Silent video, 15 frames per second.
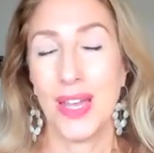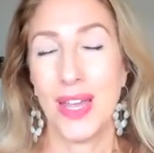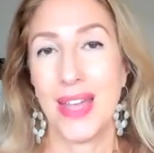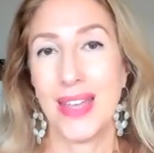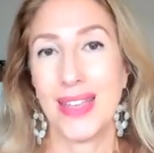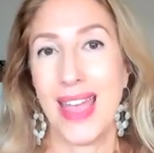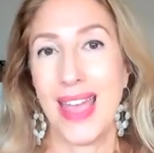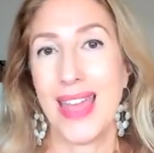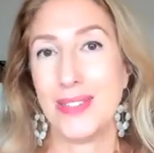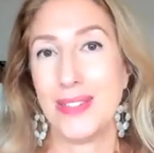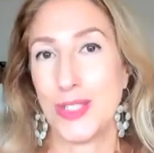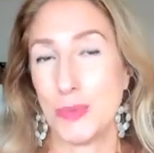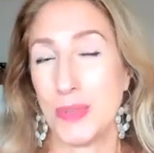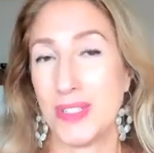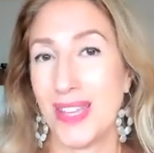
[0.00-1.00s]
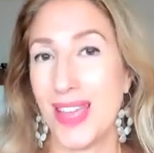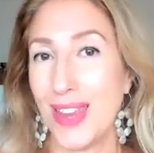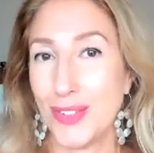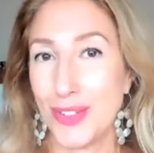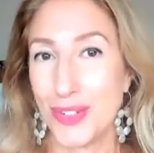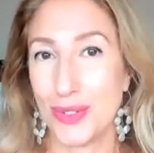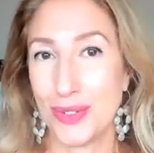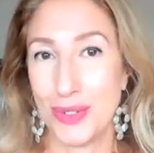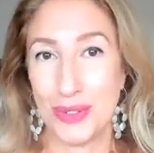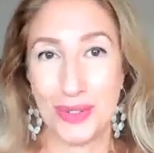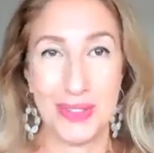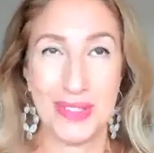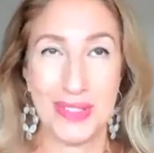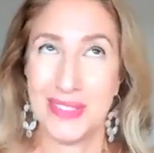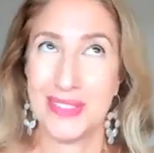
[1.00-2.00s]
against
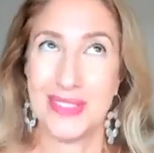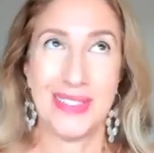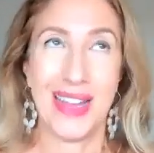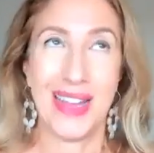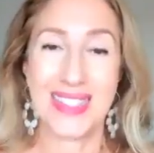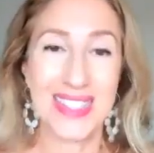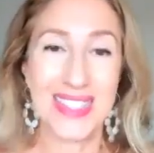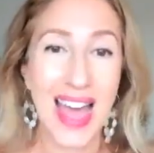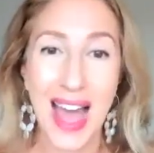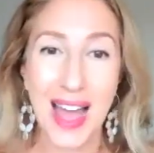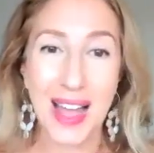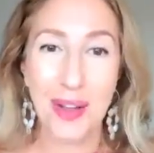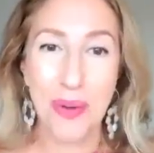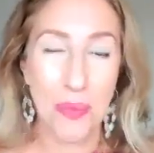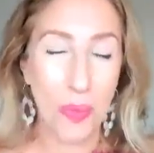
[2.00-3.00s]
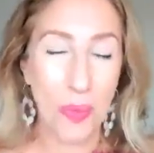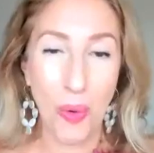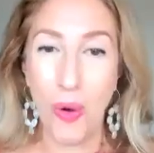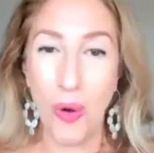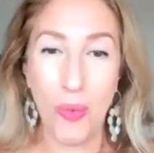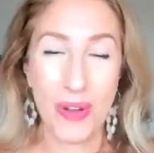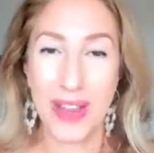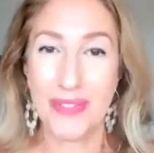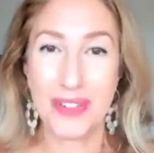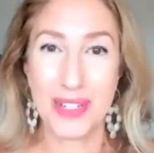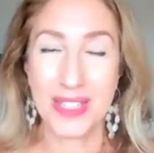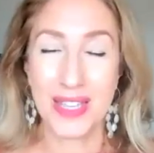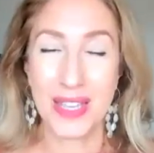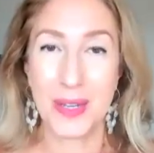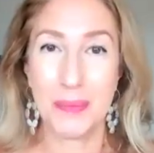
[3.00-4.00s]
potential attack, war, whatever
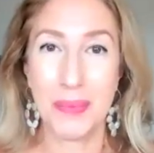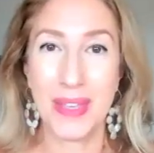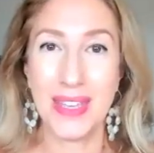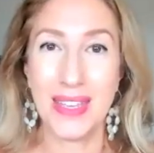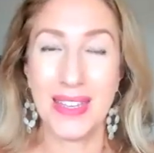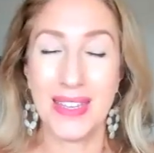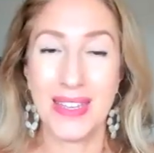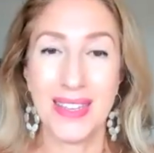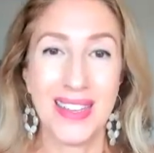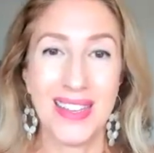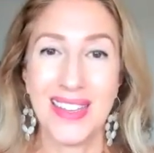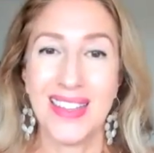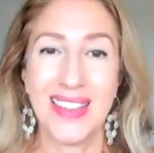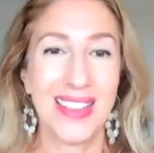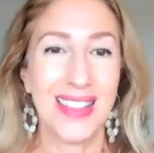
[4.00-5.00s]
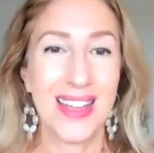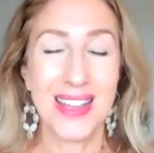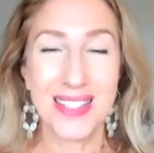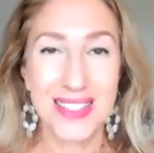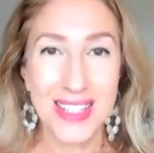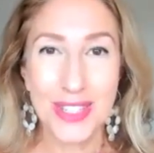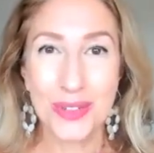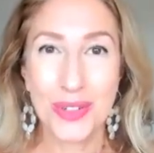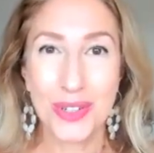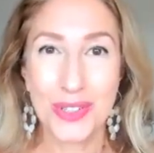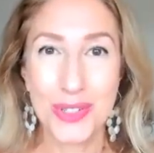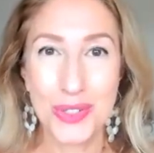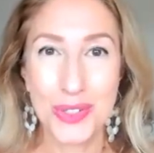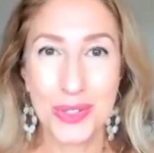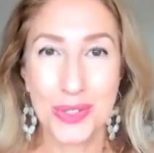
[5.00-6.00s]
it's going to be, last thing you're going to
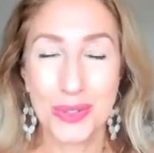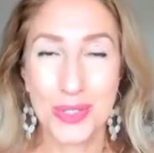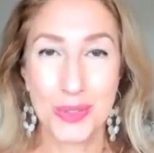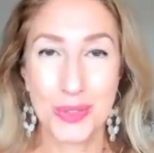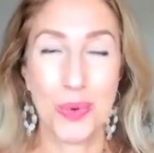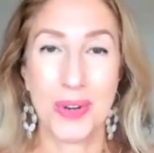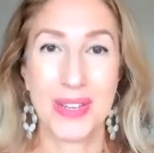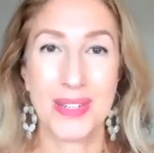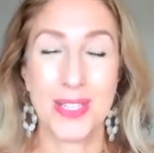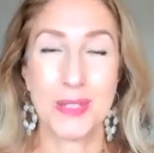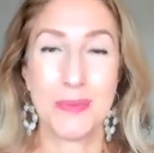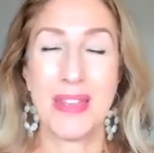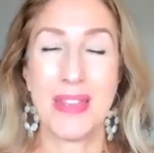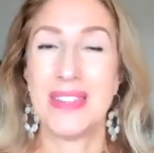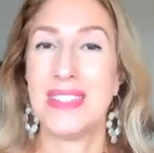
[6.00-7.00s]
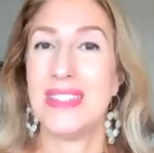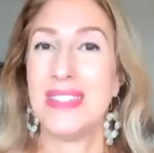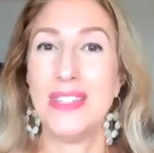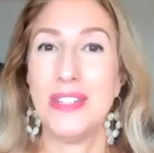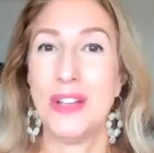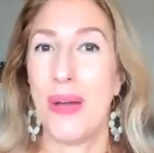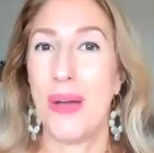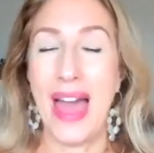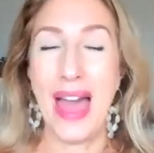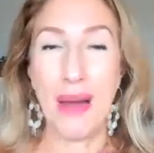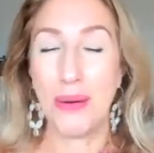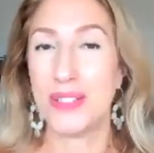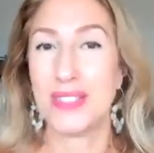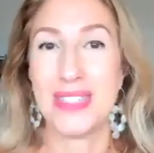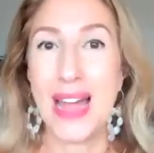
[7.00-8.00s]
do is wanting to spend,
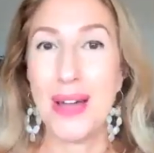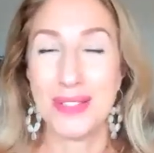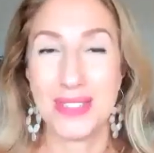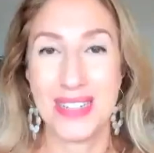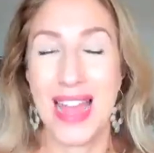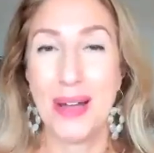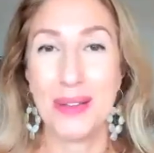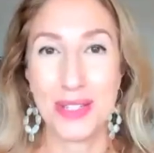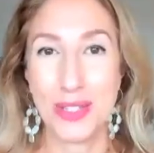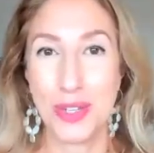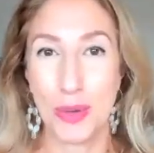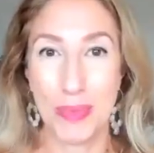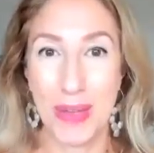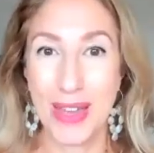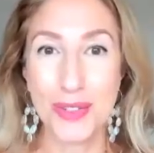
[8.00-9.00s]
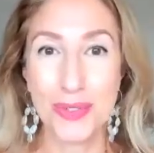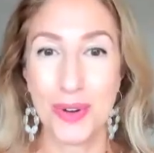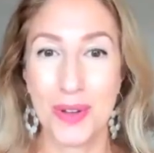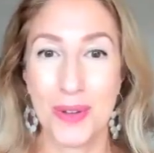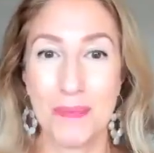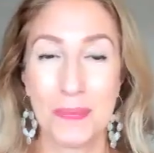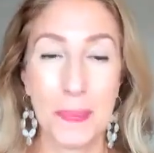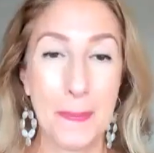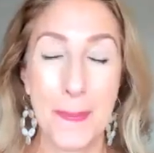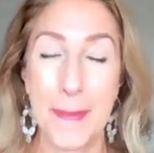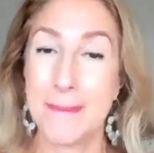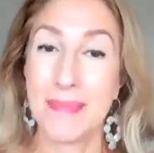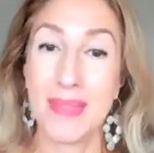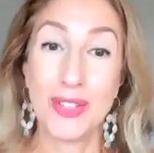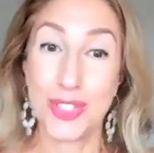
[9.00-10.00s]
hours and hours and hours in your bedroom
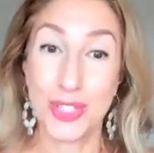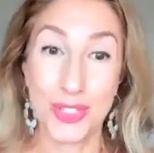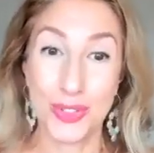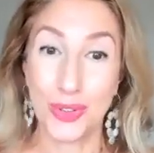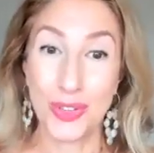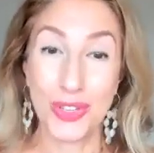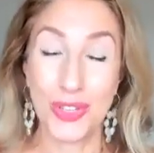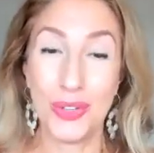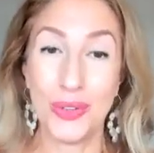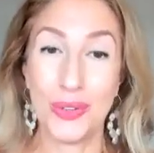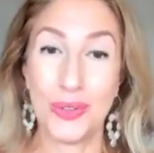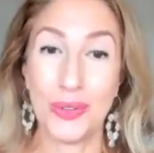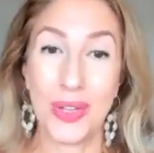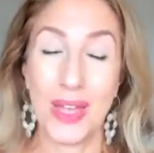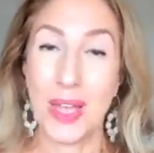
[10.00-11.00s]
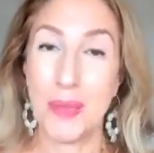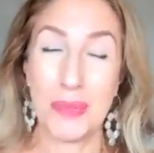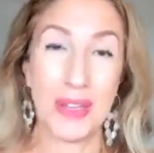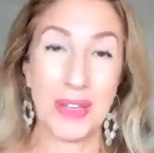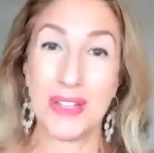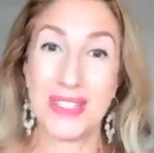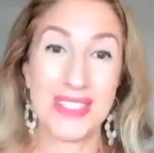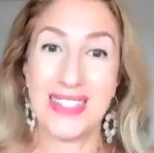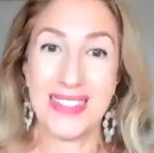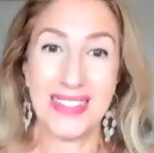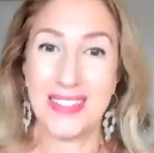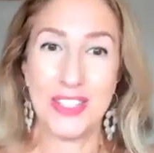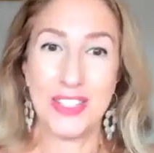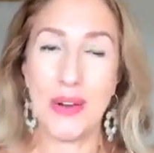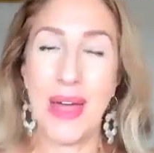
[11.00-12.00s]
just on you, because
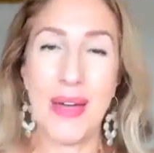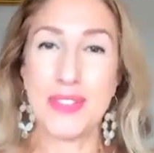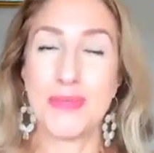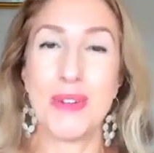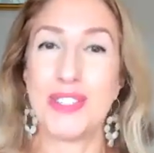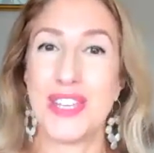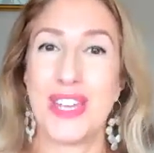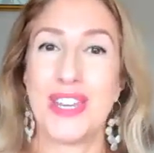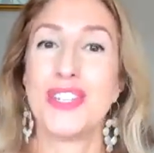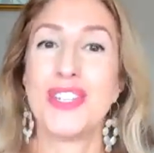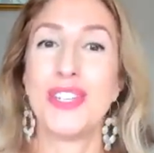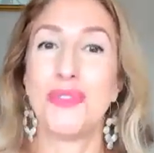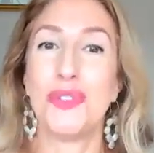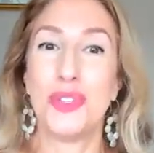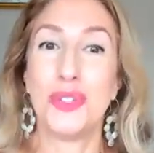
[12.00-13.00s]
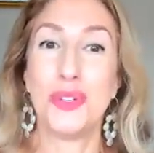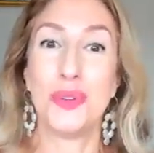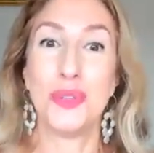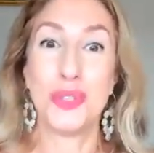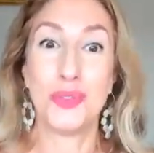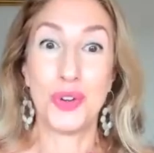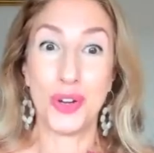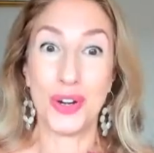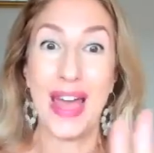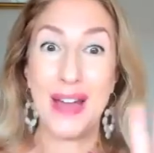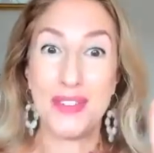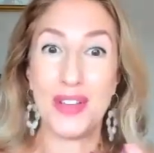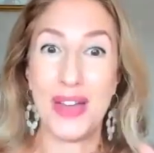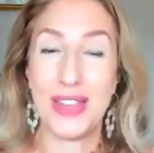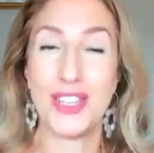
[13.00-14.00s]
you don't have as much energy for you. You've got to have
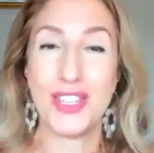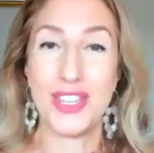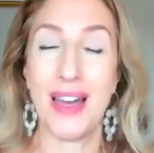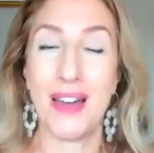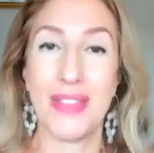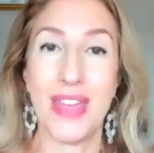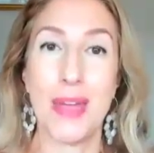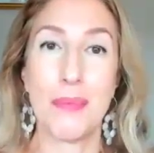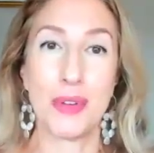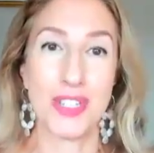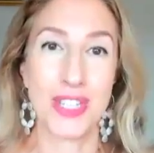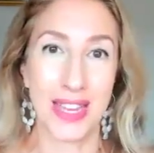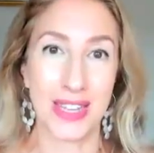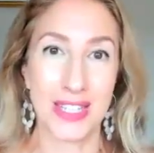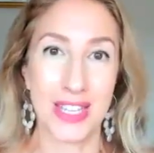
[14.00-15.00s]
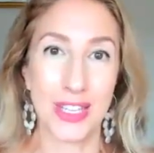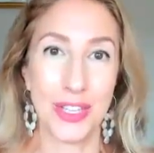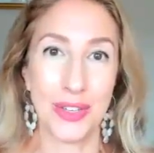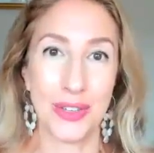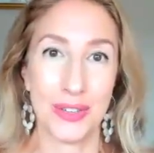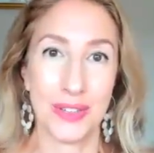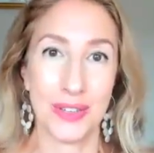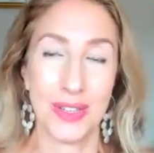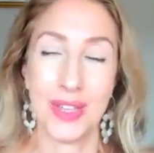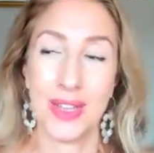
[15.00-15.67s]
your energy out there protecting you.